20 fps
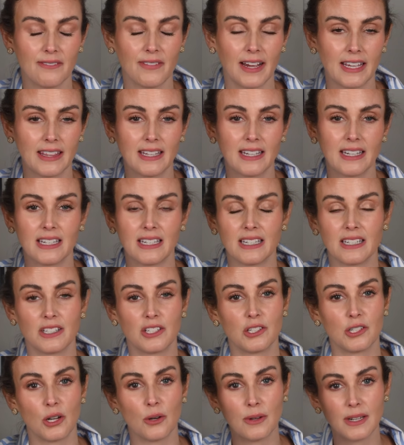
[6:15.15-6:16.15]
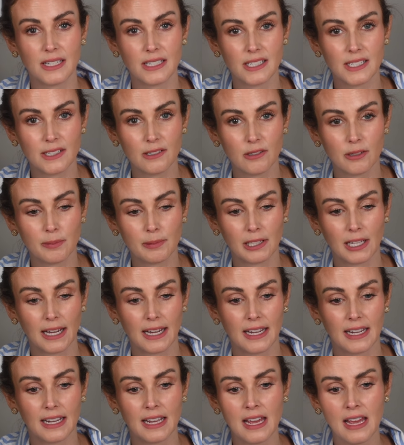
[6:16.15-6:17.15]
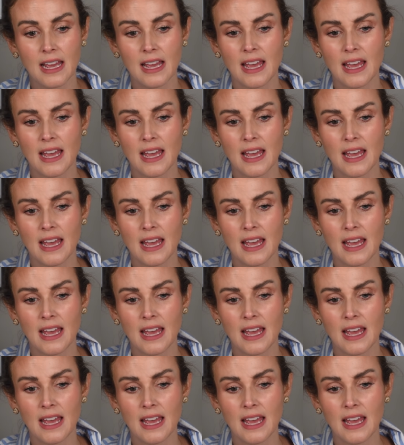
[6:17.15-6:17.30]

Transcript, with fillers: find that it is so easy to apply.